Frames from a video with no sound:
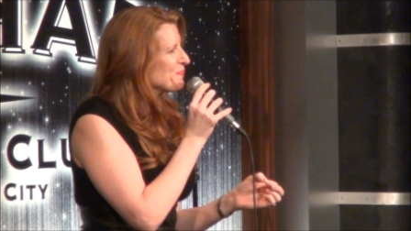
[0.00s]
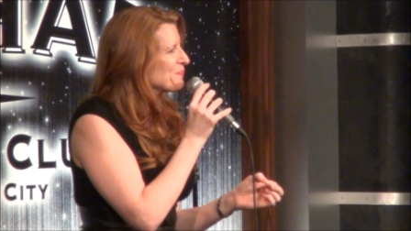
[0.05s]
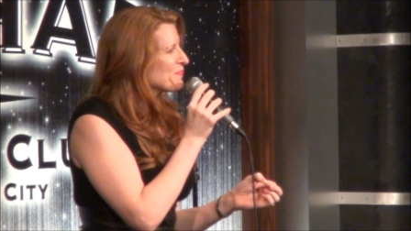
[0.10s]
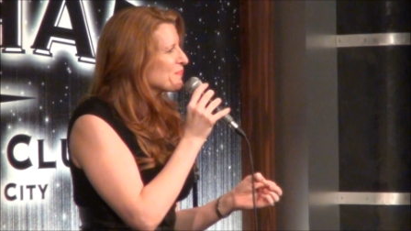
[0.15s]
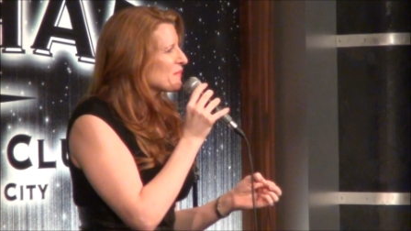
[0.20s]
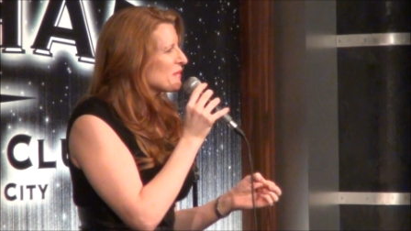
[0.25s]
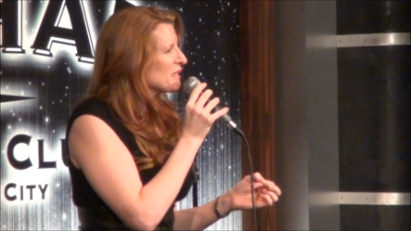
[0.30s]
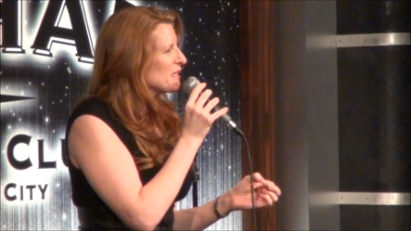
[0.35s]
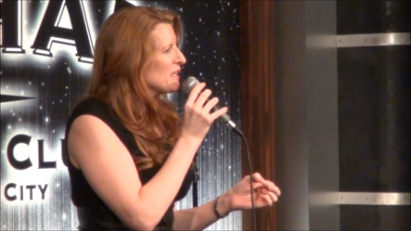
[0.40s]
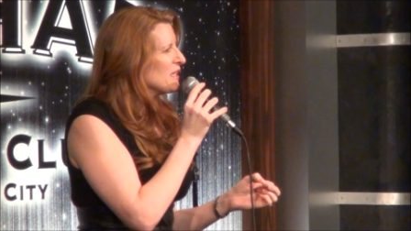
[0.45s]

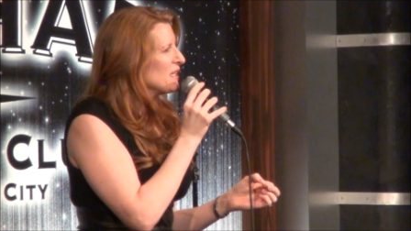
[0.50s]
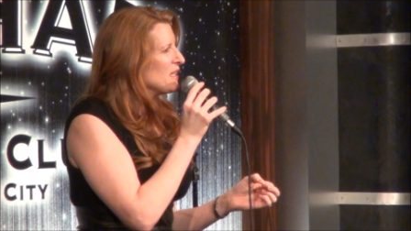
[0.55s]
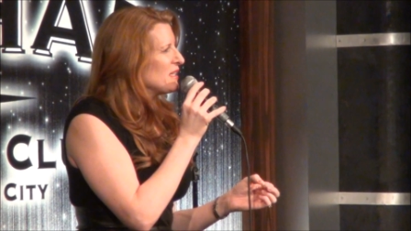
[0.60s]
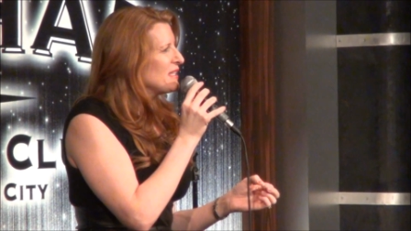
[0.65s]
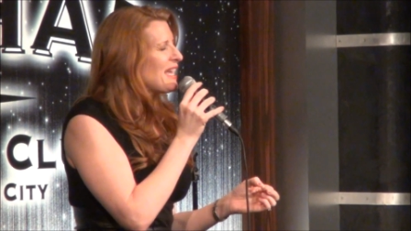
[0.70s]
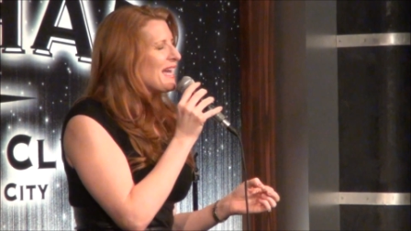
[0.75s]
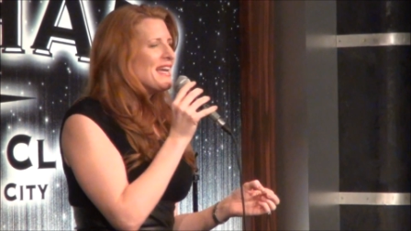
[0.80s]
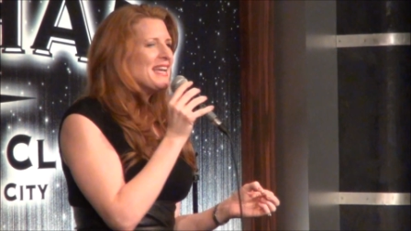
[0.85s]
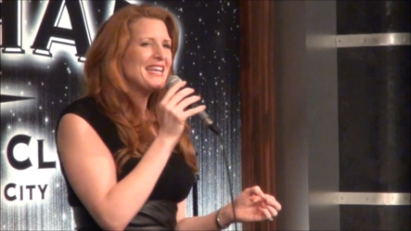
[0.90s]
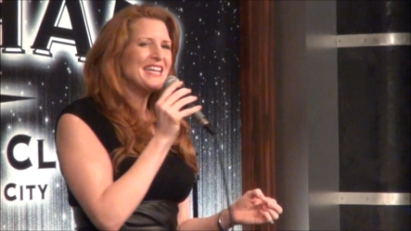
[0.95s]

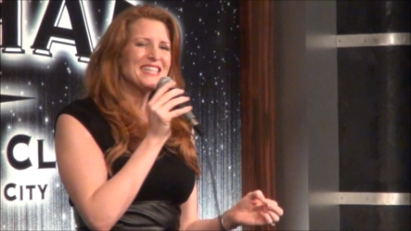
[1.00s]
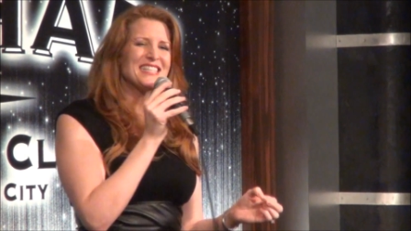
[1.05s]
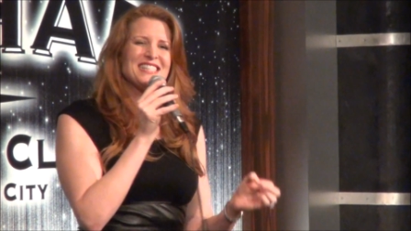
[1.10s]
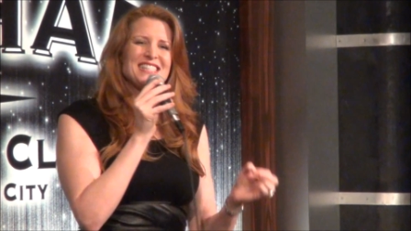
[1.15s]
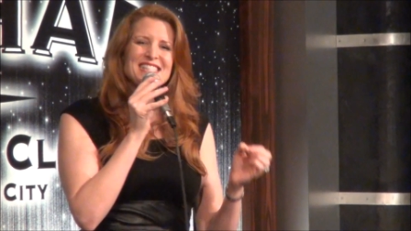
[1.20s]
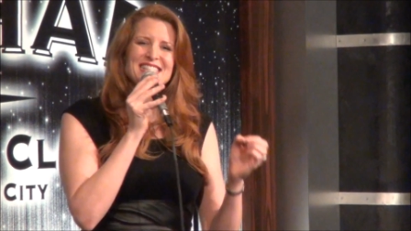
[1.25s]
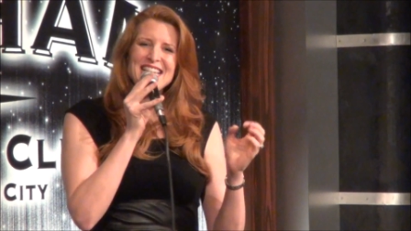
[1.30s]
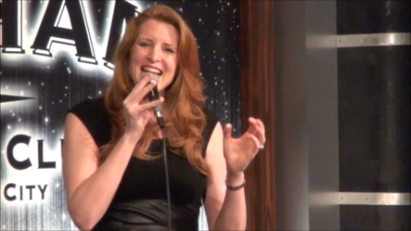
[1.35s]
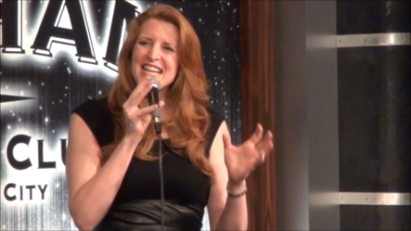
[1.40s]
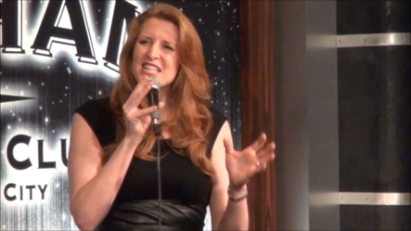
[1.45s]
Yeah, he
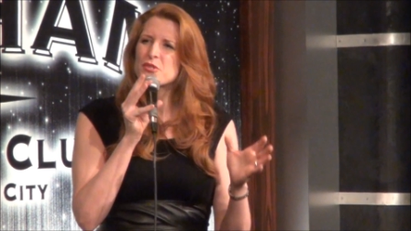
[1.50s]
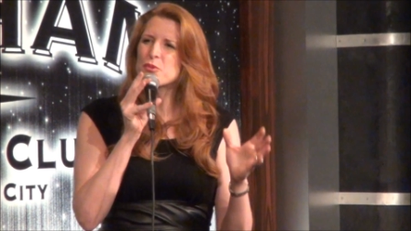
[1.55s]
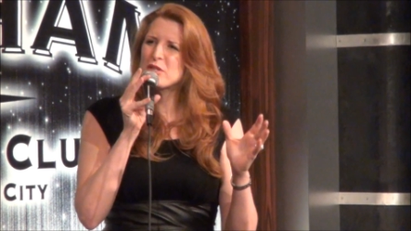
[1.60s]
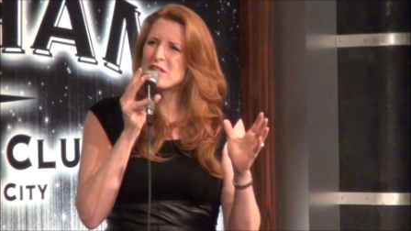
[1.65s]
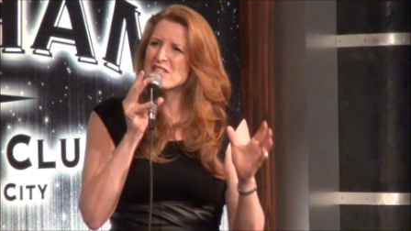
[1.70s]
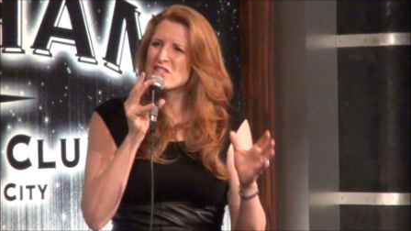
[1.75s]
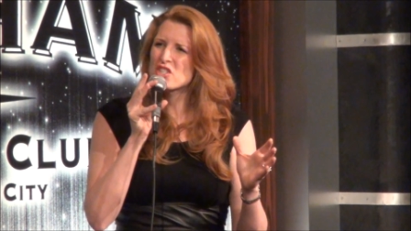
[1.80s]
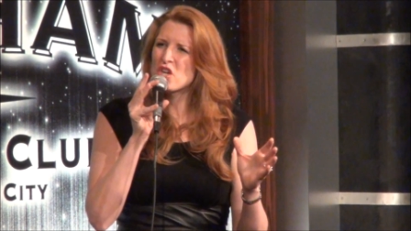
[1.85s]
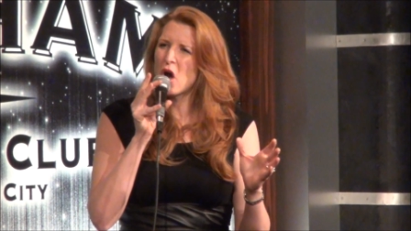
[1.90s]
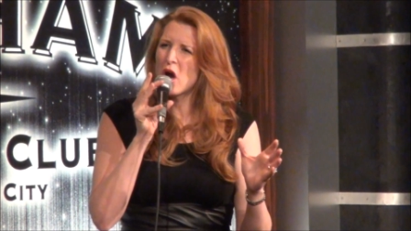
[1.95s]
has sex with
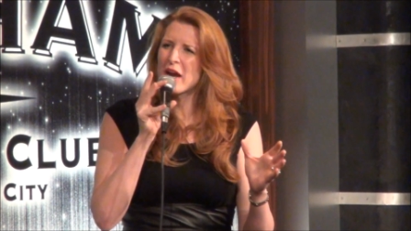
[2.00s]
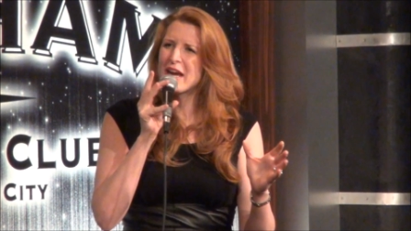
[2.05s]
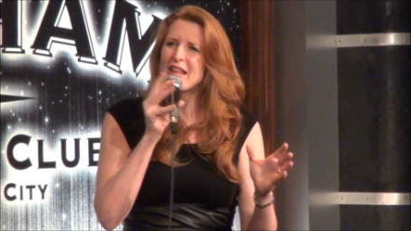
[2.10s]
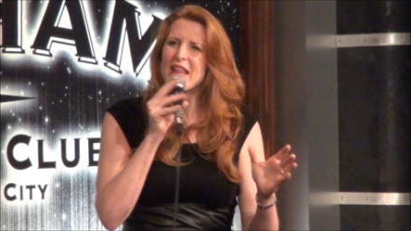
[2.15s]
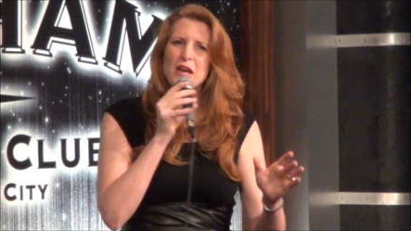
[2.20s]
his car.